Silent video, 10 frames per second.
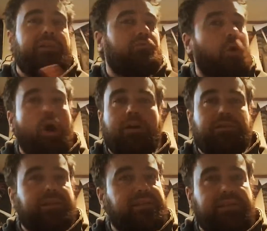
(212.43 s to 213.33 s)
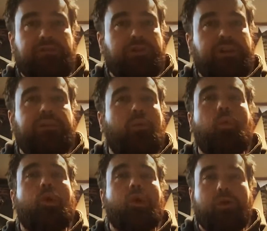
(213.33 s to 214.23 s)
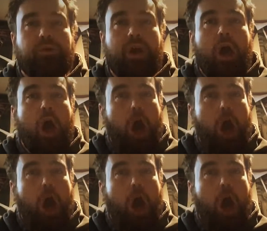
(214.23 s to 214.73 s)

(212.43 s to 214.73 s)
and wrong decision in the world,